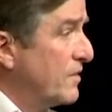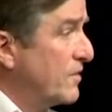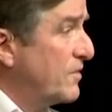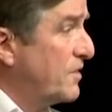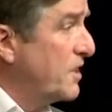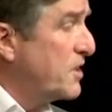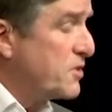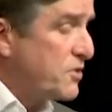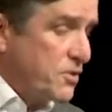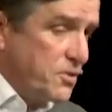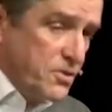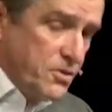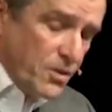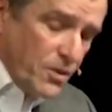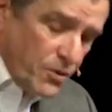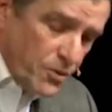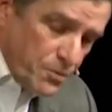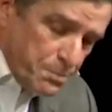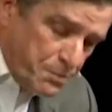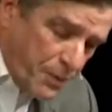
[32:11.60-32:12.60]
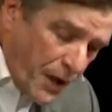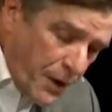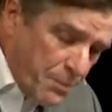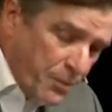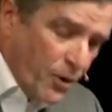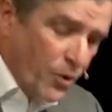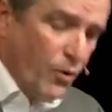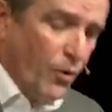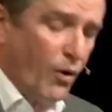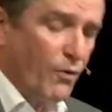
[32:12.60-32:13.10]
These
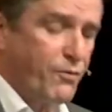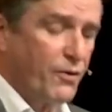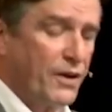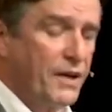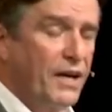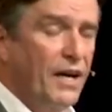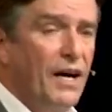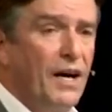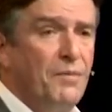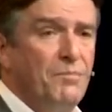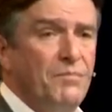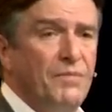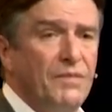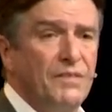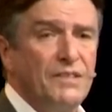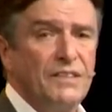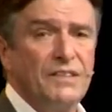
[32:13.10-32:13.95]
people who overcome